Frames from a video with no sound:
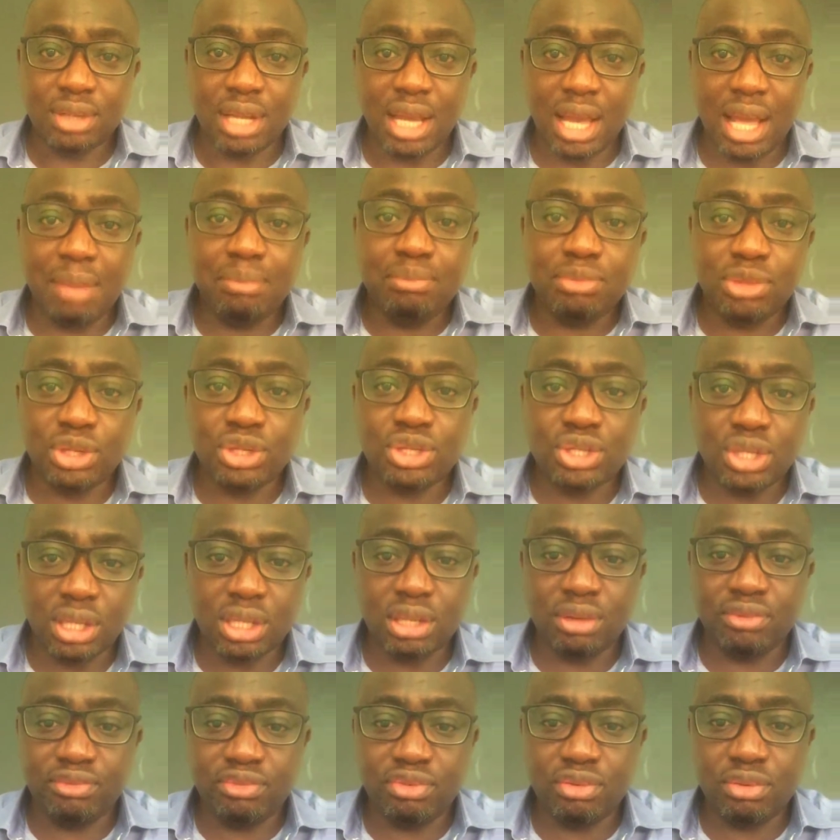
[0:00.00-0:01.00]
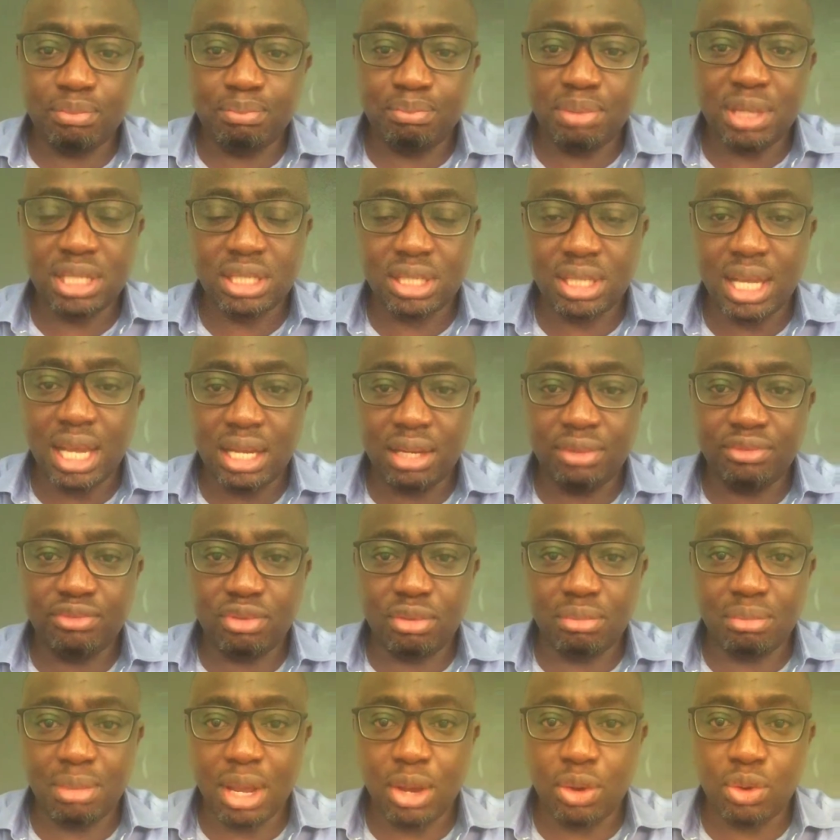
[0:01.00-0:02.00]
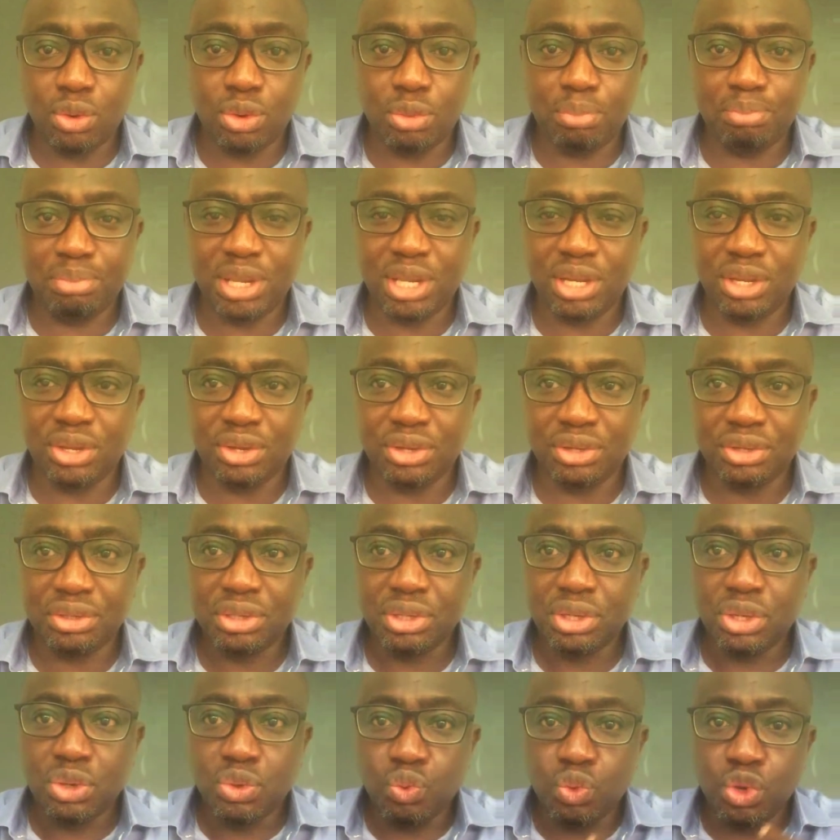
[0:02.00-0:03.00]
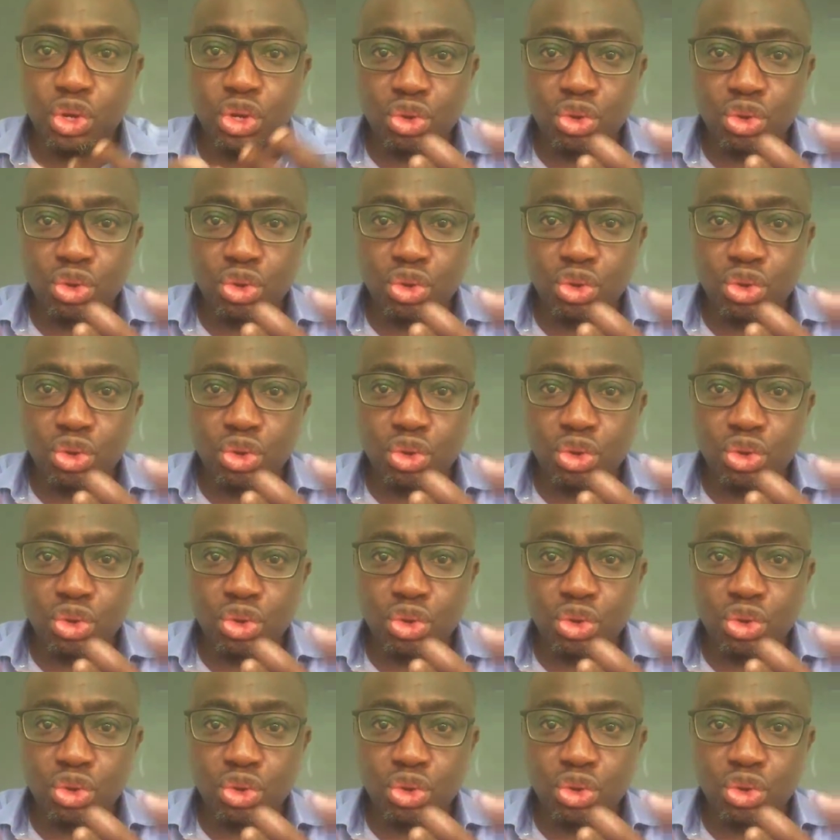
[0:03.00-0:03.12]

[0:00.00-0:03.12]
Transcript: I'm just talking personally from my own opinion.